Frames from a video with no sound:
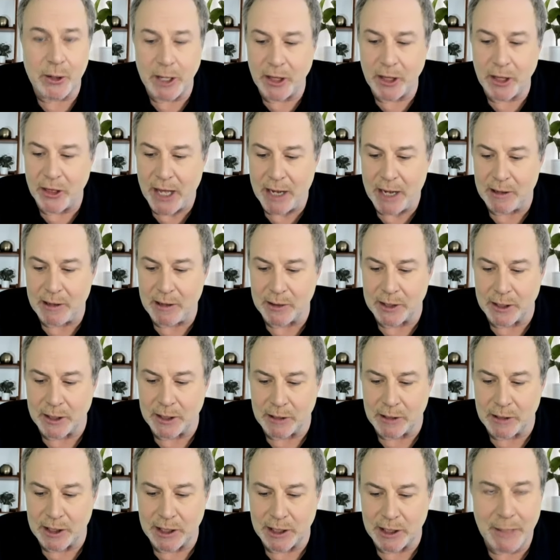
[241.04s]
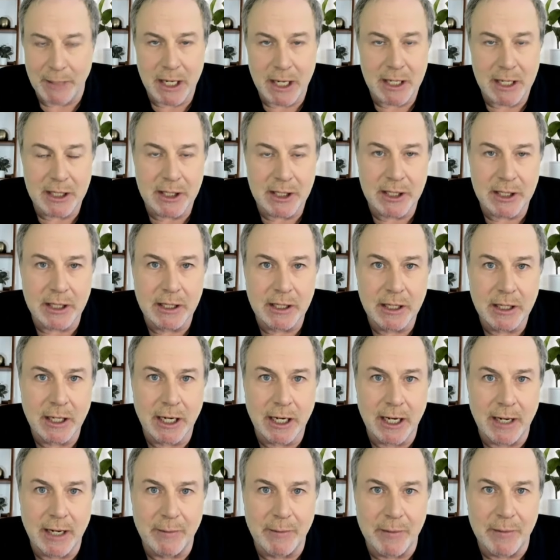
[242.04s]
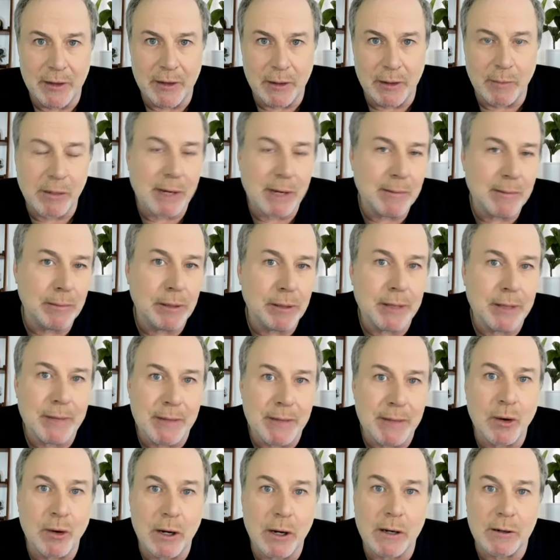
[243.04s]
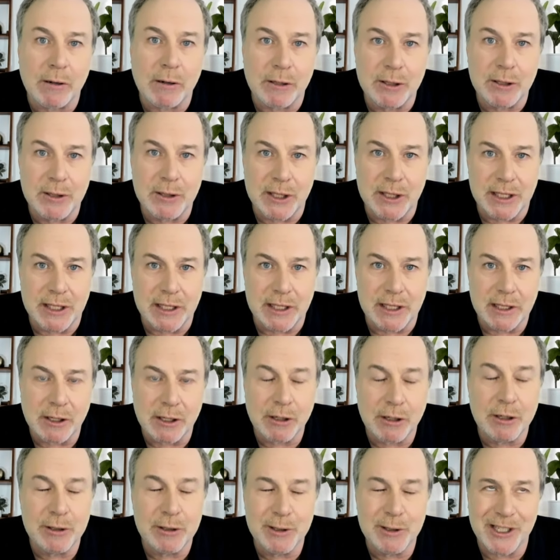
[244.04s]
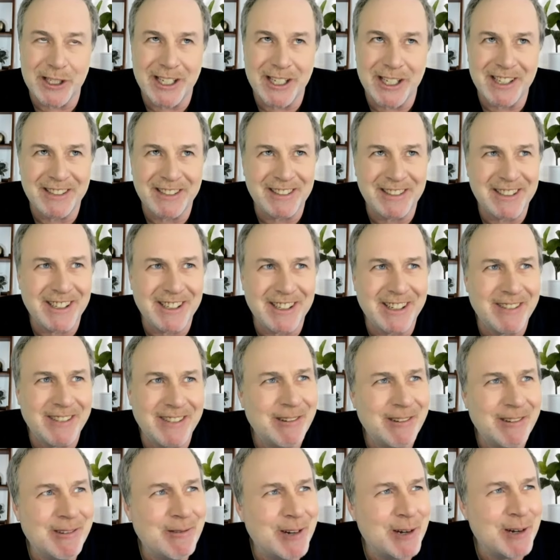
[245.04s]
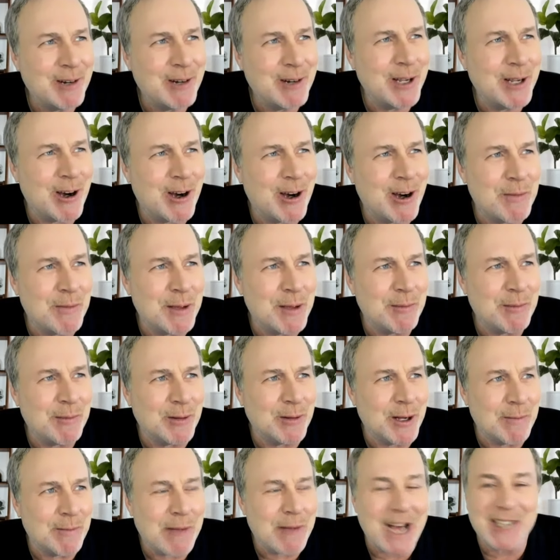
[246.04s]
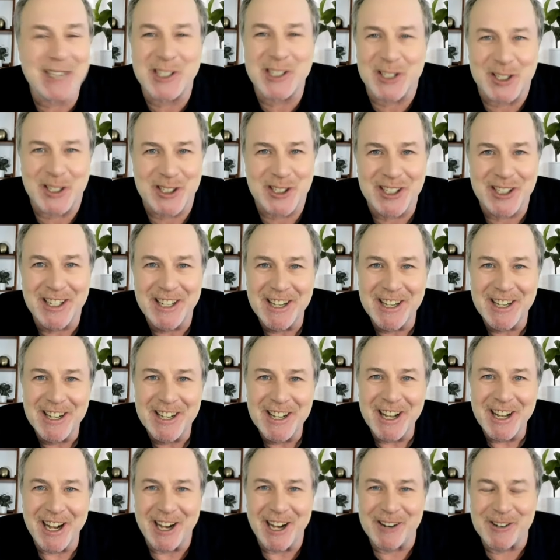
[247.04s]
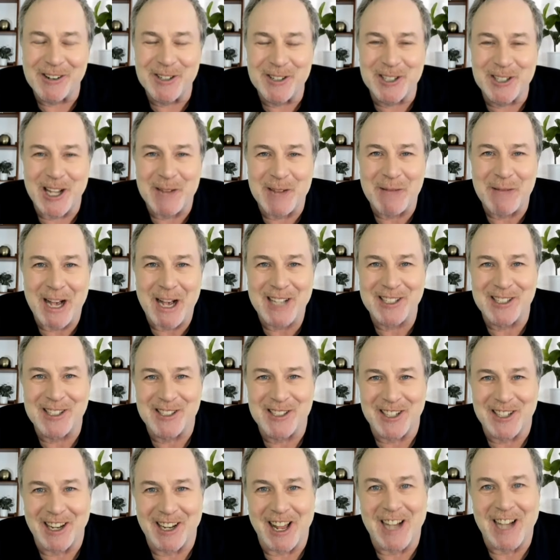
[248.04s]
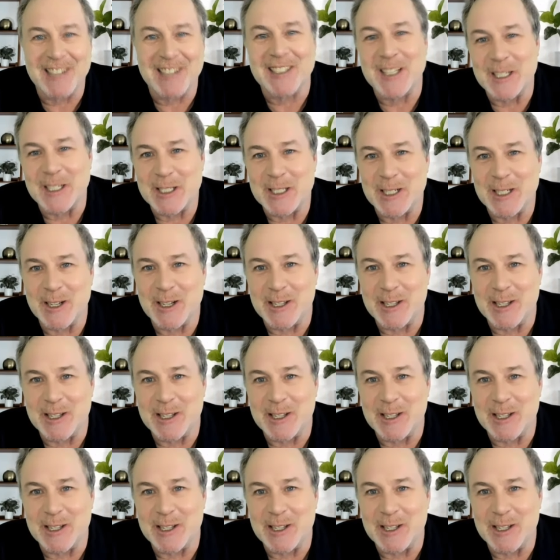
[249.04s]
30,000 grizzly bears. There'll probably be more cruises. What do we call people, passengers? Cruise line passengers in Alaska this